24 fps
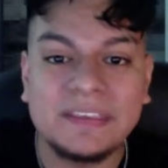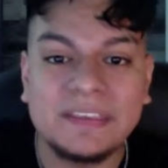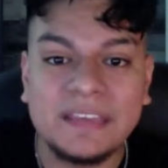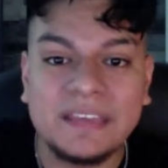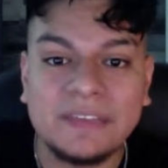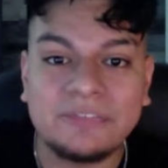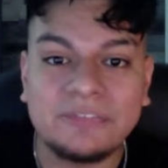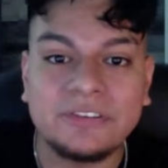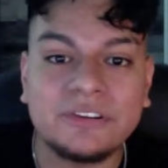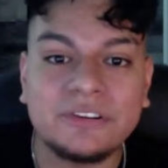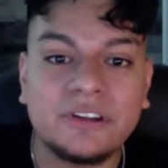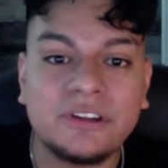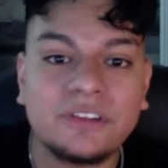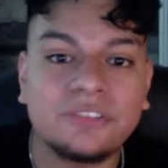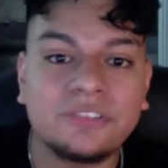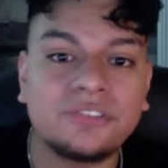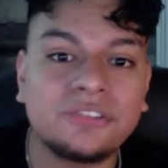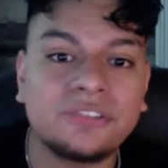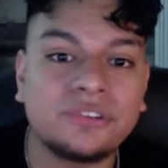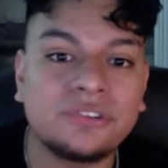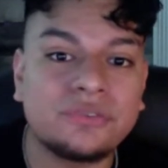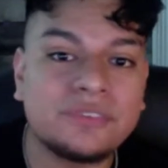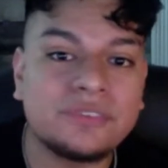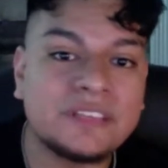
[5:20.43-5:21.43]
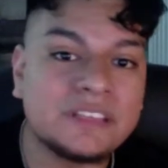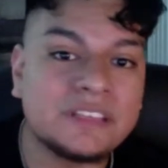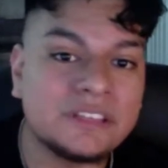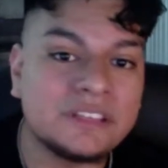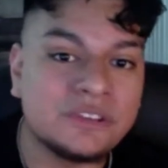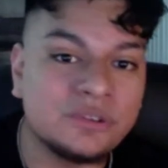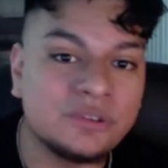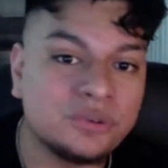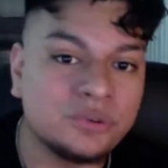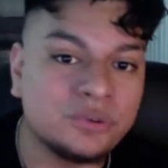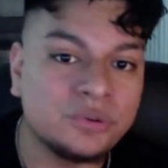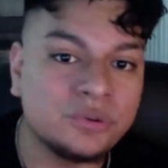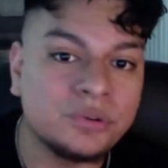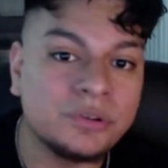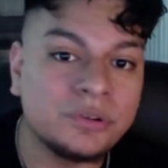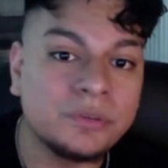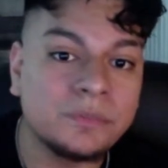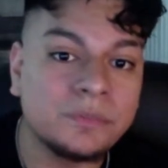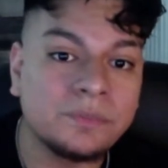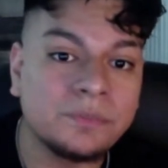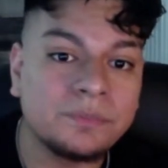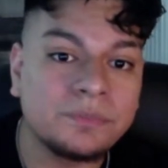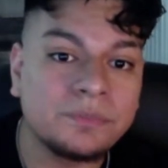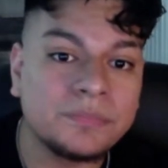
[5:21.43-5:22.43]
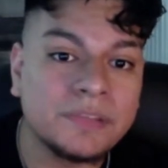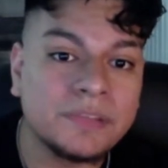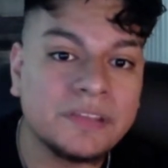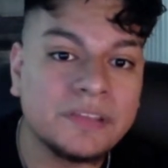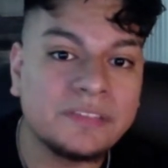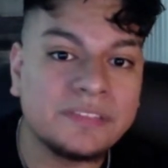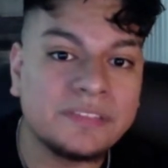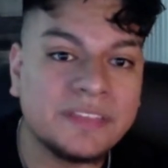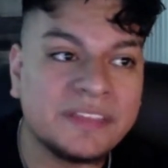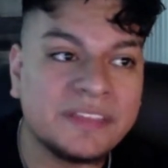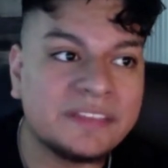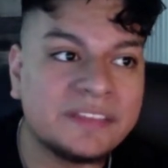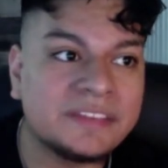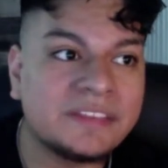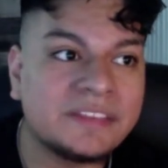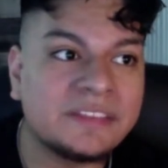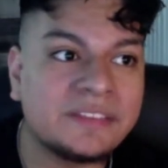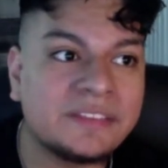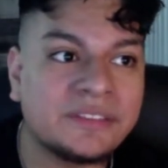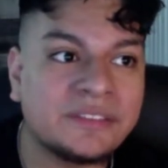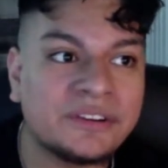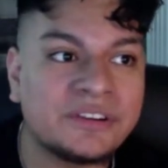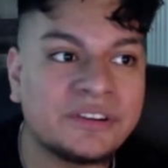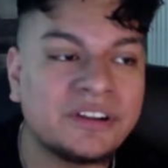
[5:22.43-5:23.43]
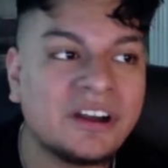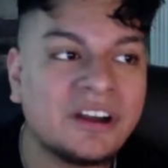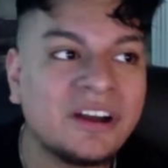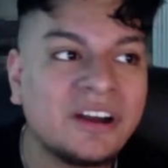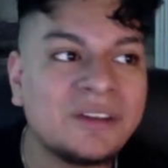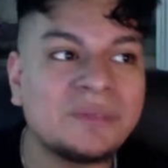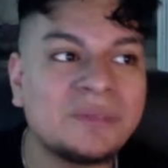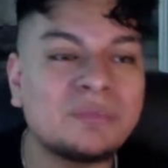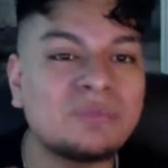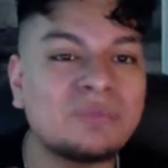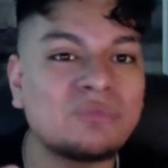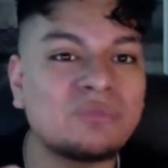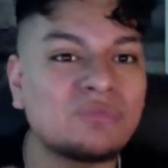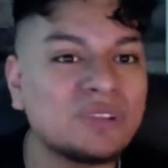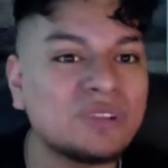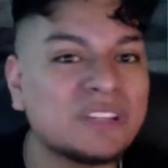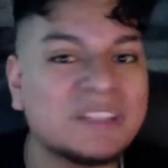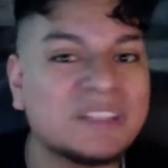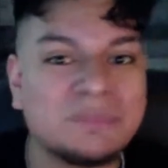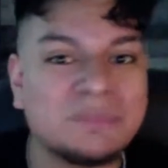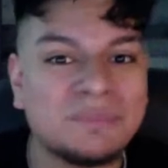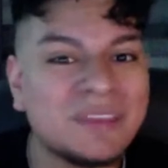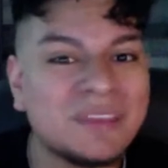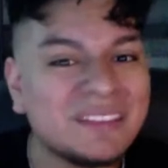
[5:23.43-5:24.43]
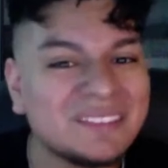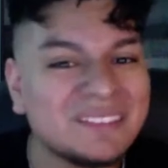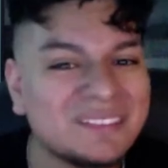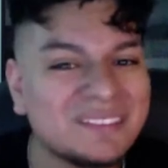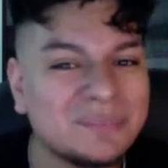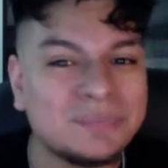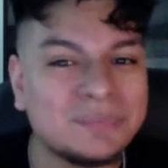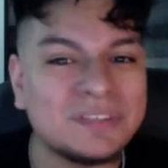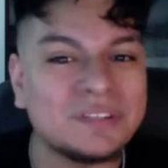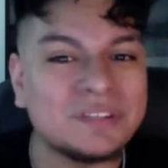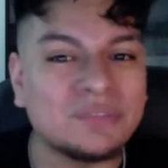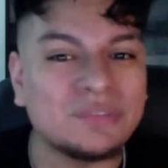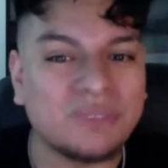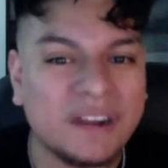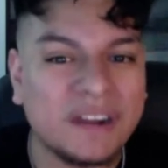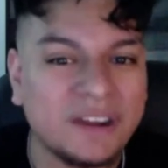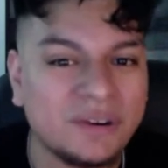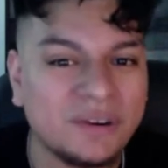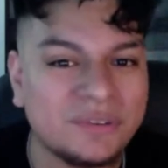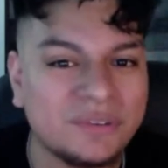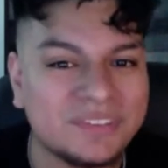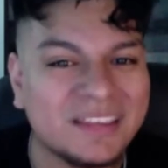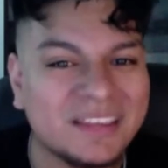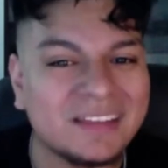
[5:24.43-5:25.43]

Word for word: If they're not serving you, then they're not really meant to be around,